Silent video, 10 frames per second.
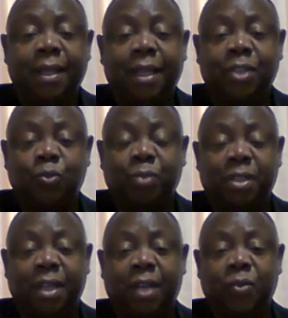has to be
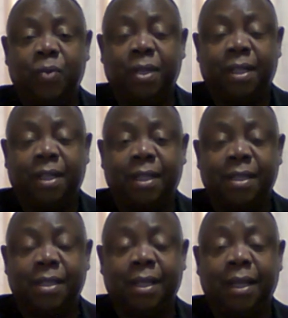done to a debt
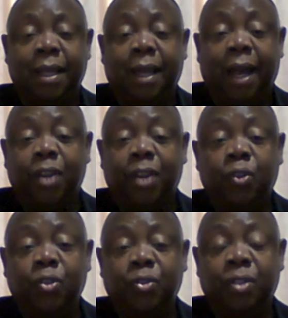counselor. I know
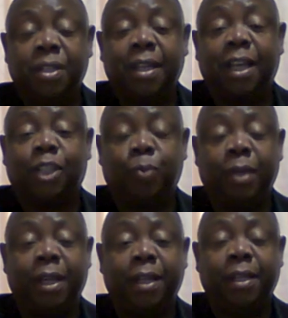you did
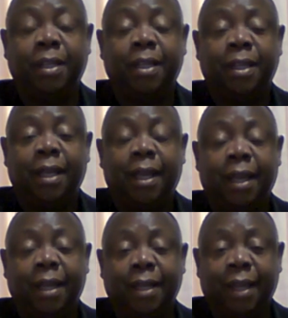explain
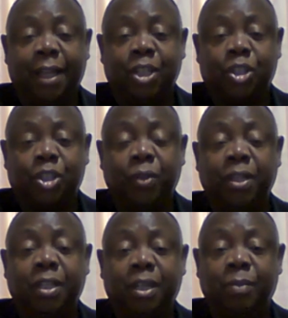uh, the last show
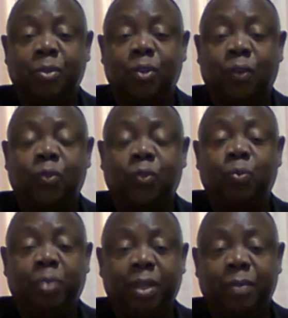in terms of
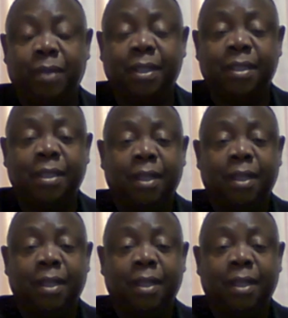two payments,